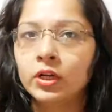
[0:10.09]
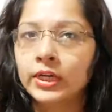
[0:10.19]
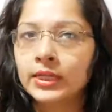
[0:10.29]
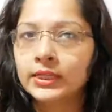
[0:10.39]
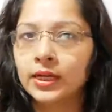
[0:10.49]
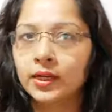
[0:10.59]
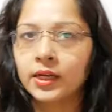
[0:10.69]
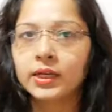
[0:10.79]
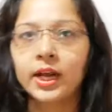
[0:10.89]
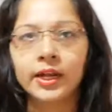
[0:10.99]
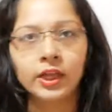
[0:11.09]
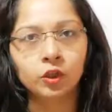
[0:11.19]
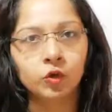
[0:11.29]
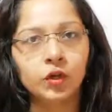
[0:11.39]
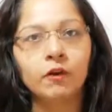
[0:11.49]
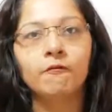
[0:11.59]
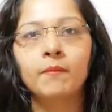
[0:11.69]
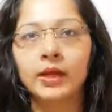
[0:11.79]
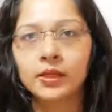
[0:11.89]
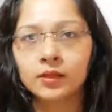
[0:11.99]
already studied kinetic theory
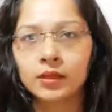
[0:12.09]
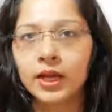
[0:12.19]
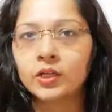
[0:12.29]
of matter